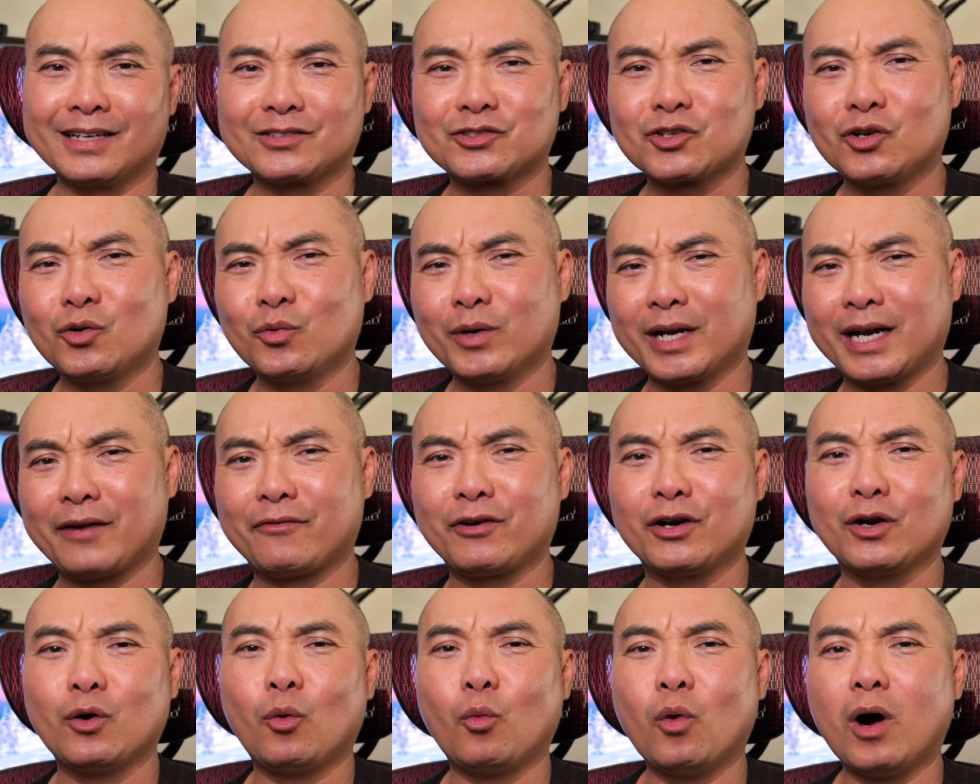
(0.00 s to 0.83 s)
And so
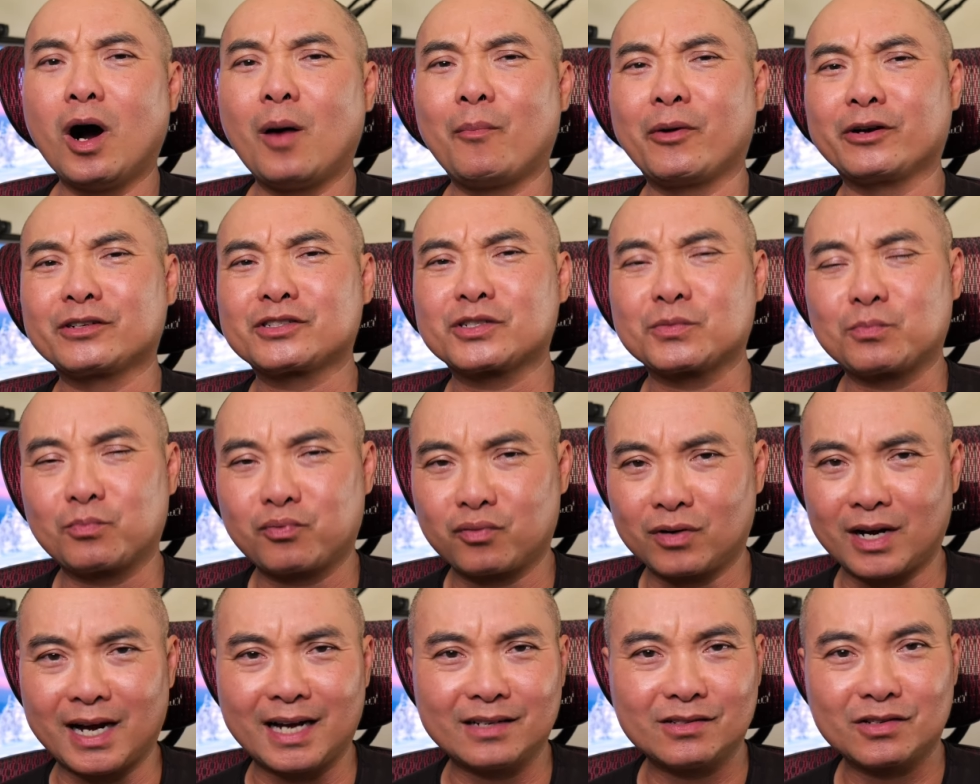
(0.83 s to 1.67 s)
whenever Walmart
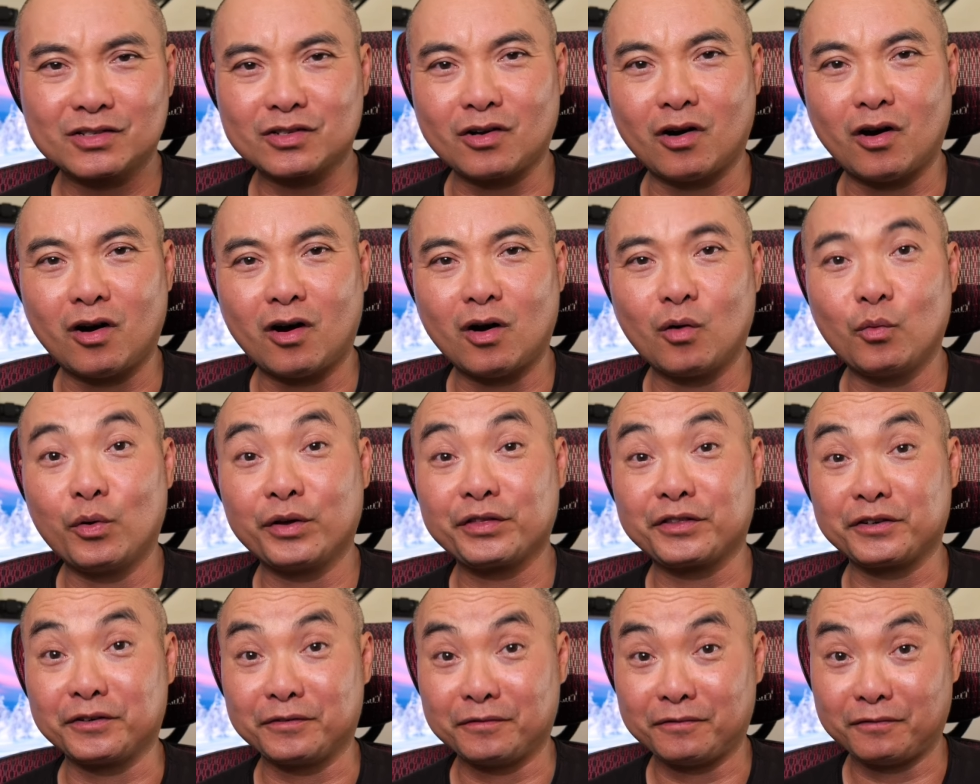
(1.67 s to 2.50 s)
surprises all
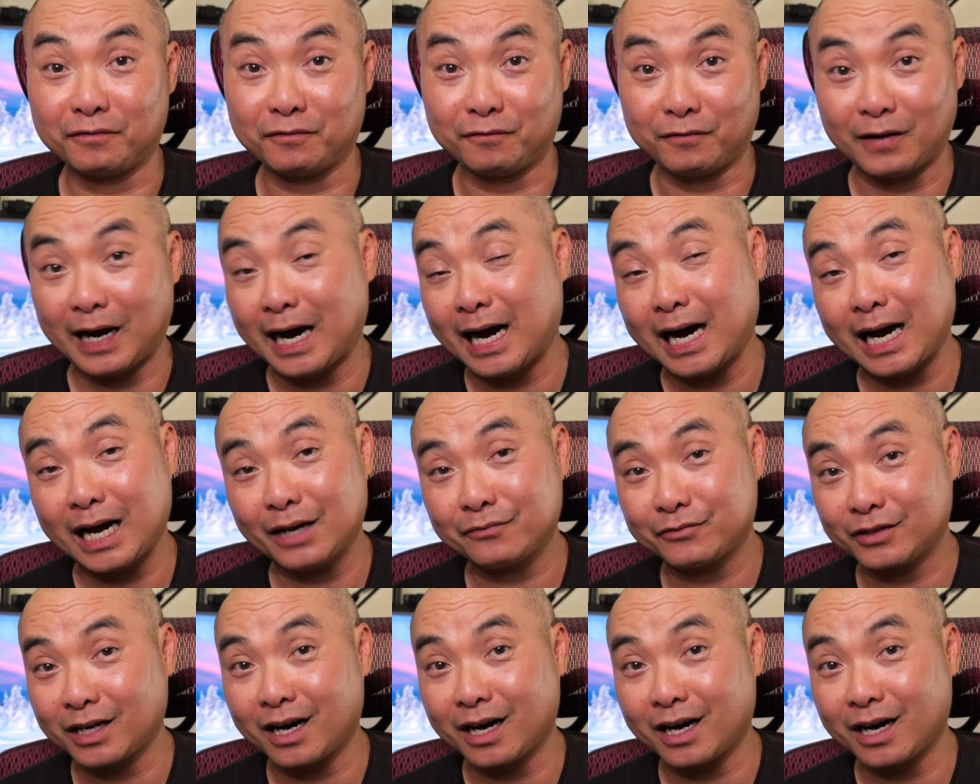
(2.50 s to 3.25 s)
with their $5